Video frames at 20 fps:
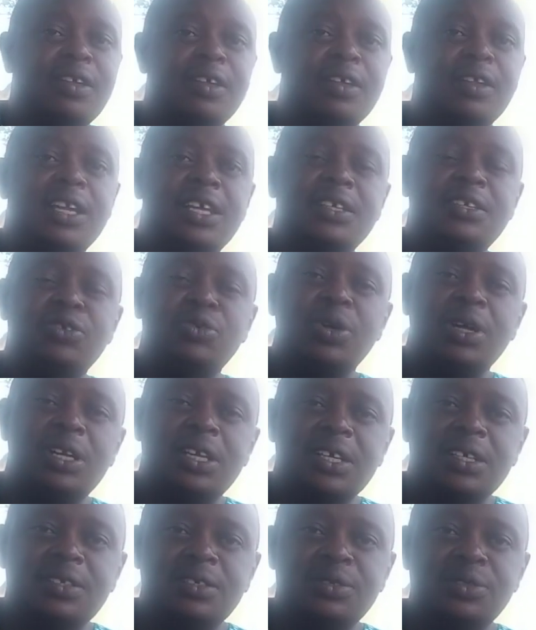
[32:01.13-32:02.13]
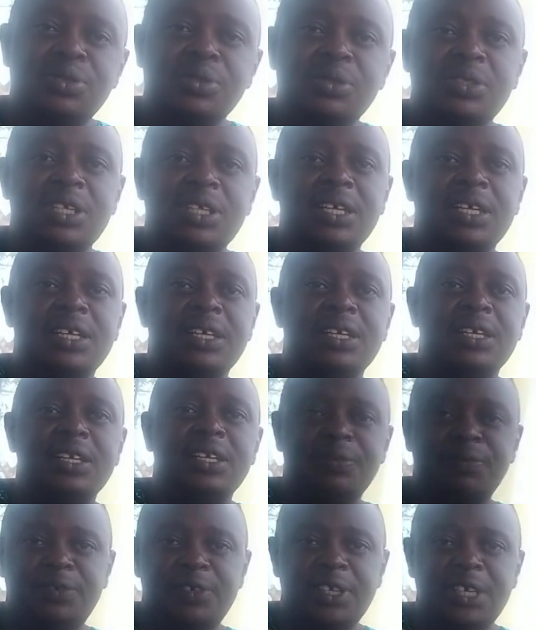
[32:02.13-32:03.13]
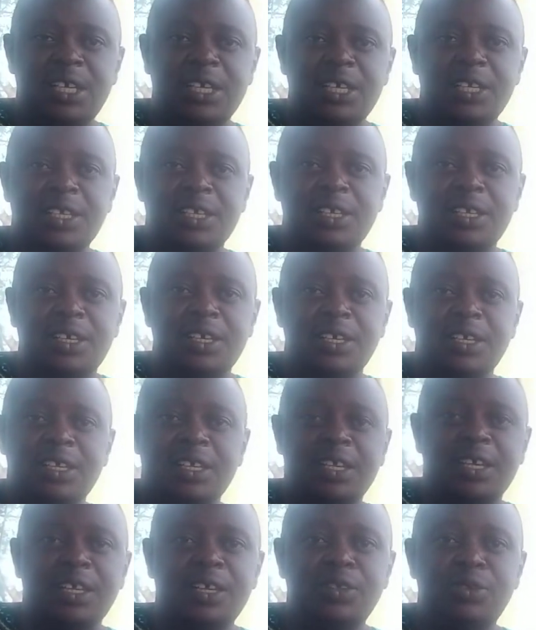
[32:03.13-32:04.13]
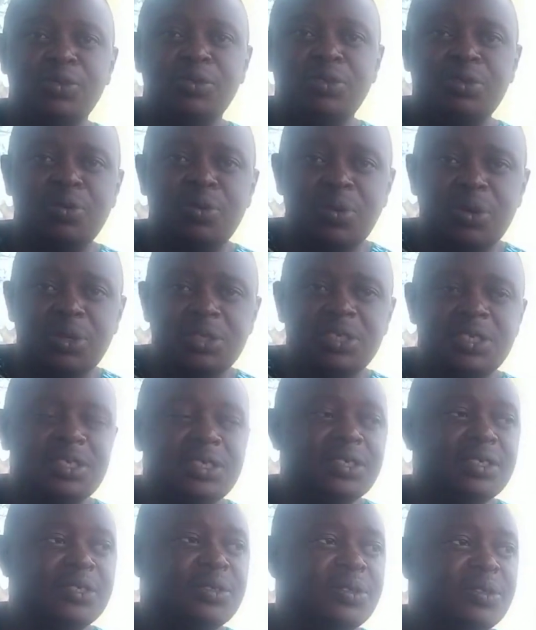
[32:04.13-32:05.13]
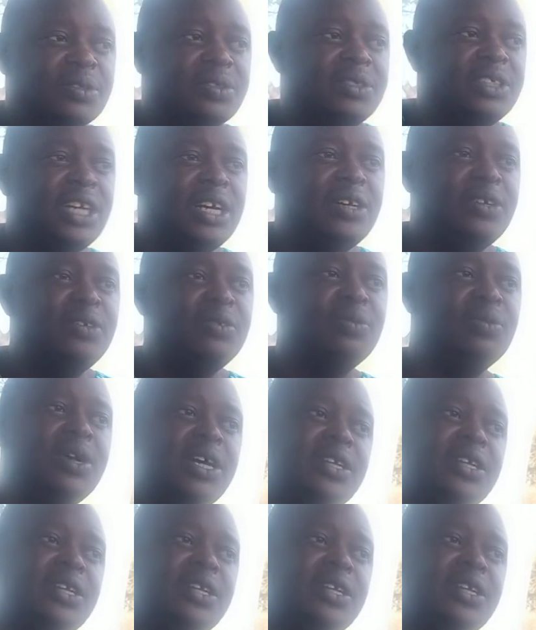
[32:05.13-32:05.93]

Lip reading: Let your legs do the lifting. You squat, you go down while